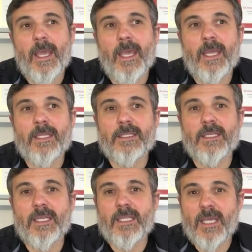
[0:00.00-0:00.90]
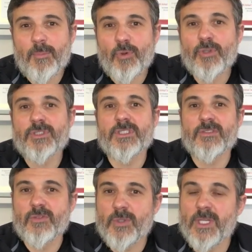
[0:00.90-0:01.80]
And in that process
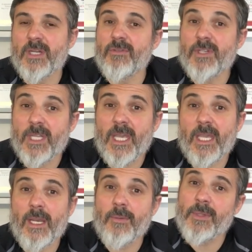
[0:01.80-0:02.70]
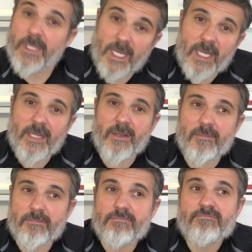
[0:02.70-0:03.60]
of doing it every day, I really kind of
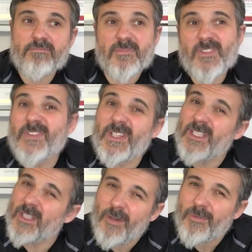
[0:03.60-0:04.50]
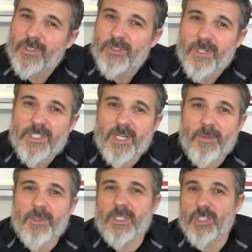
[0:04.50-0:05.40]
fell in love with stretching. I
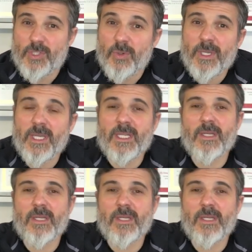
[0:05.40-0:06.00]
really enjoy it.